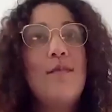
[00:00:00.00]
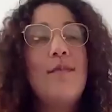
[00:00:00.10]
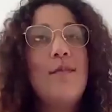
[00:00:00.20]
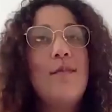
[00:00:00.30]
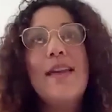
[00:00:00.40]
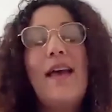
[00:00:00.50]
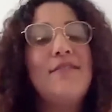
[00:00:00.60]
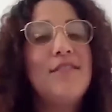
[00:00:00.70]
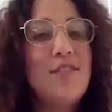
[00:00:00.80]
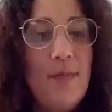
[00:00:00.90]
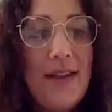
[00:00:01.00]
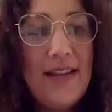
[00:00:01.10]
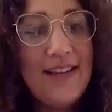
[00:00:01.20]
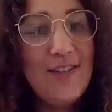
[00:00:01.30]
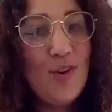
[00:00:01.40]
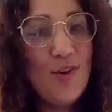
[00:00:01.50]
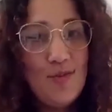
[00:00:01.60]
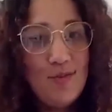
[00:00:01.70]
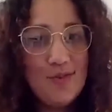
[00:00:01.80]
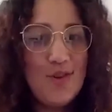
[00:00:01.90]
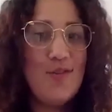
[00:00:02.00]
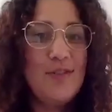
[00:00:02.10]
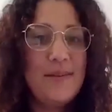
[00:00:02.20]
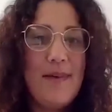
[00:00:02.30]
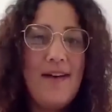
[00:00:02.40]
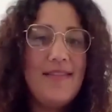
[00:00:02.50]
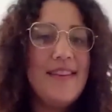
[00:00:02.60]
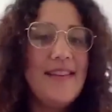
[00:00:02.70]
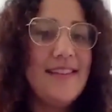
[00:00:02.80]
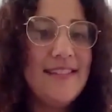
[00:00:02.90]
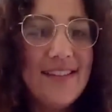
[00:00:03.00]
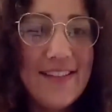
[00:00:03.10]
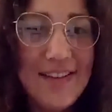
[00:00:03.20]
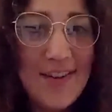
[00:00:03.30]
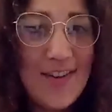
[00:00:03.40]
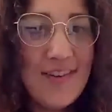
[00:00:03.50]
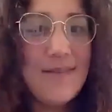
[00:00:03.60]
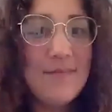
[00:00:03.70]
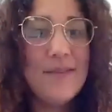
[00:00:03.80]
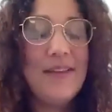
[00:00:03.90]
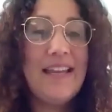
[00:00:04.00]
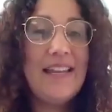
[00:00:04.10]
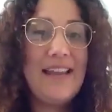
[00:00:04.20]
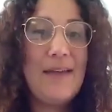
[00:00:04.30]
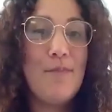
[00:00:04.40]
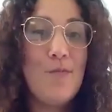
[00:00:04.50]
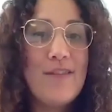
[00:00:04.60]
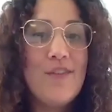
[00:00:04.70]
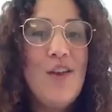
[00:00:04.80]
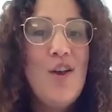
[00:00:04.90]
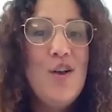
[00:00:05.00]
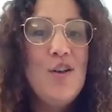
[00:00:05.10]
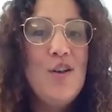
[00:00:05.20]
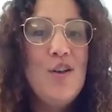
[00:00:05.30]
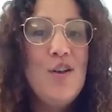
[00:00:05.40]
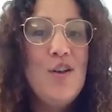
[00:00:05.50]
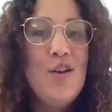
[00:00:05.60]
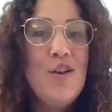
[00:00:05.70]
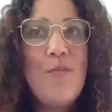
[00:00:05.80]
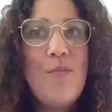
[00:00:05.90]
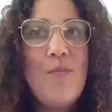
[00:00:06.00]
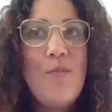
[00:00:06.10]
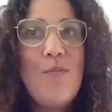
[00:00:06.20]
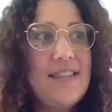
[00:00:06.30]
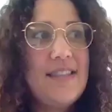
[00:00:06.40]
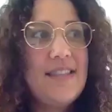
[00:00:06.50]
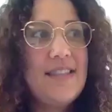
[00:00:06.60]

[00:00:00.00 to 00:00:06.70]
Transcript: we have so many internal jokes about this and, it comes up again and again, but we have so many ways that,